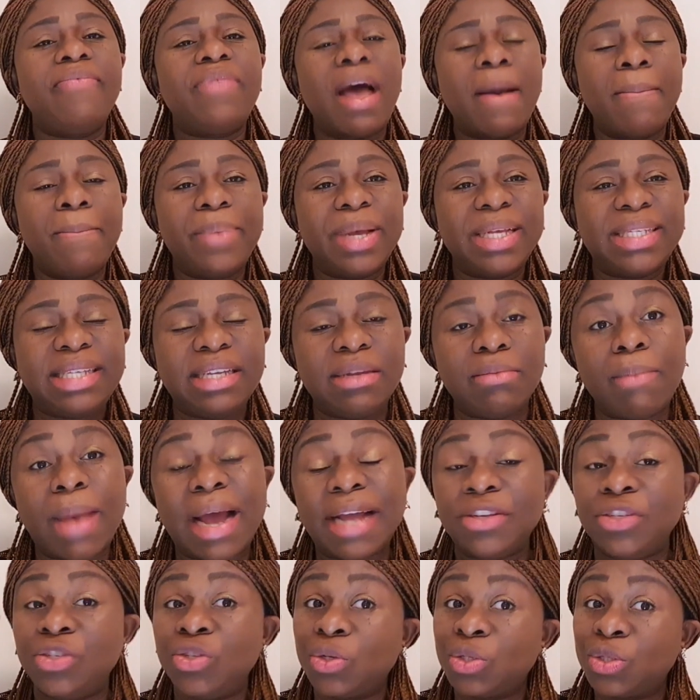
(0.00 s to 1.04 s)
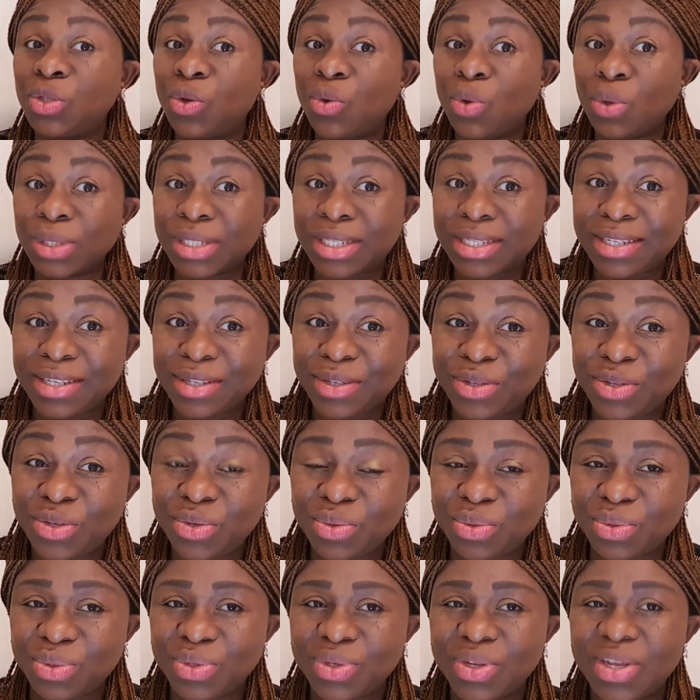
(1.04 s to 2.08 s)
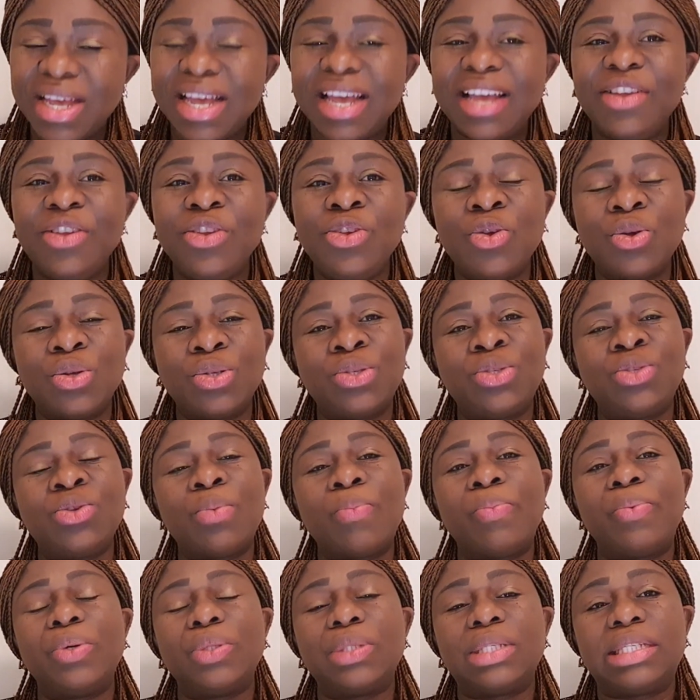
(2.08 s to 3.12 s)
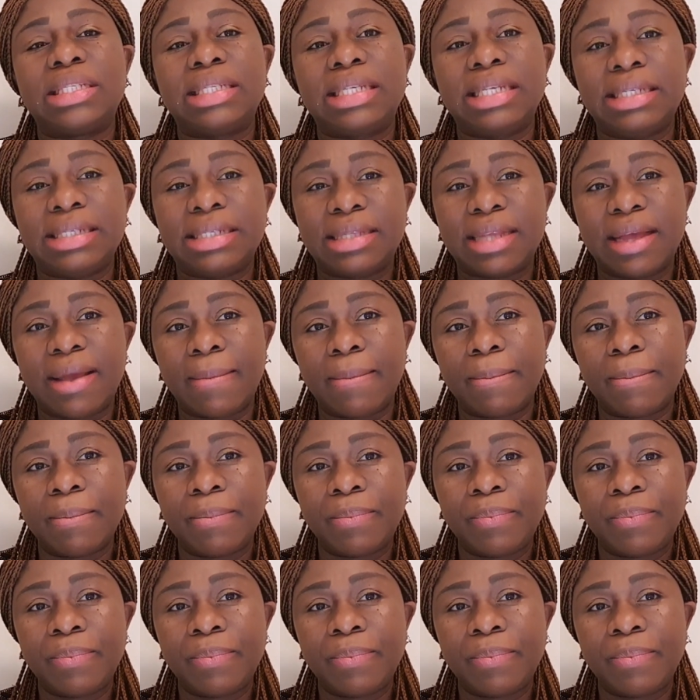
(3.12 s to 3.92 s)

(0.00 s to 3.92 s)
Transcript: that person might just constitute your support system.